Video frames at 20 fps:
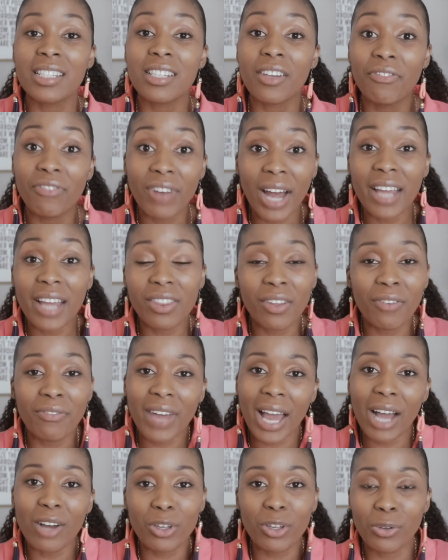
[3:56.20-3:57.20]
to find the
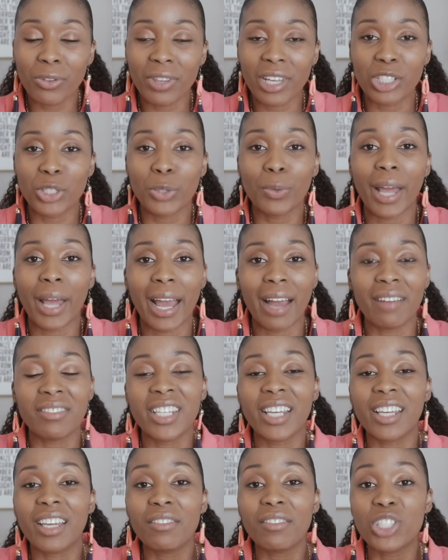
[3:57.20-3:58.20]
value that you have
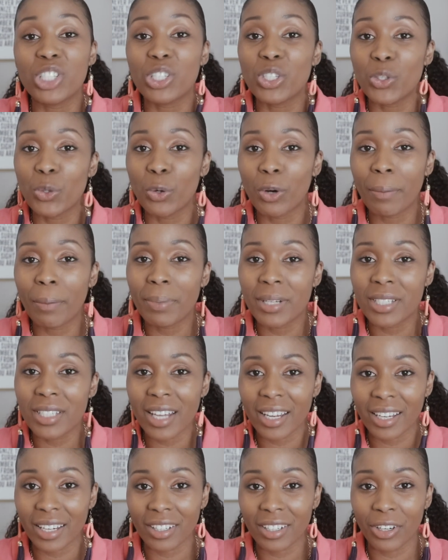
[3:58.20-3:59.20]
to give to your
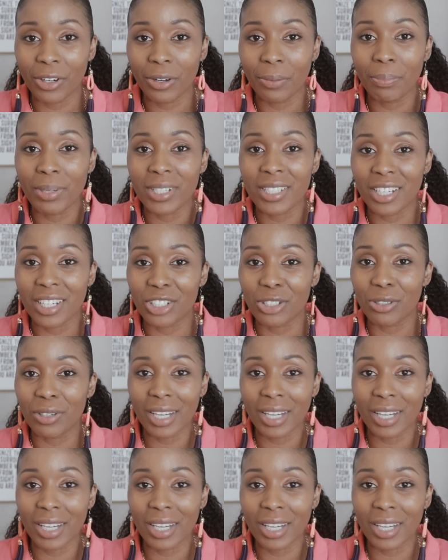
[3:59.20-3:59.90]
particular potential